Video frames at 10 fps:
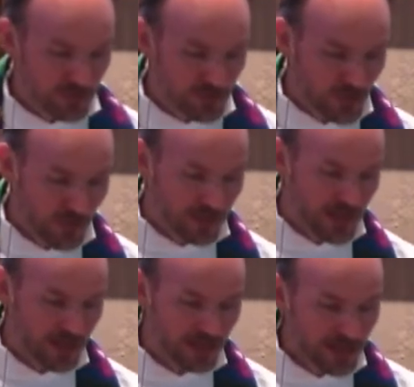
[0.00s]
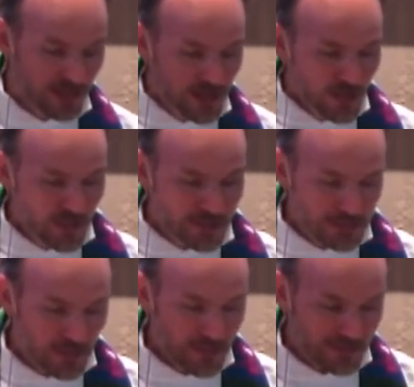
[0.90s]
courtyard. When
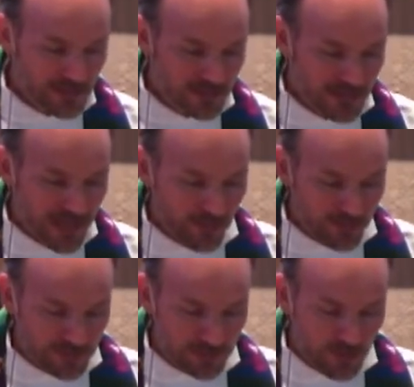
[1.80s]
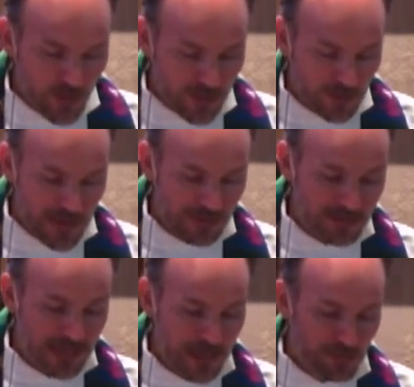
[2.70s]
some of the disciples spoke about the
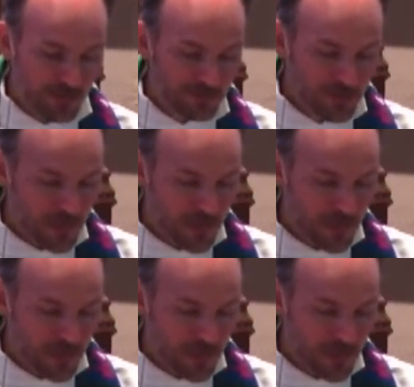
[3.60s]
temple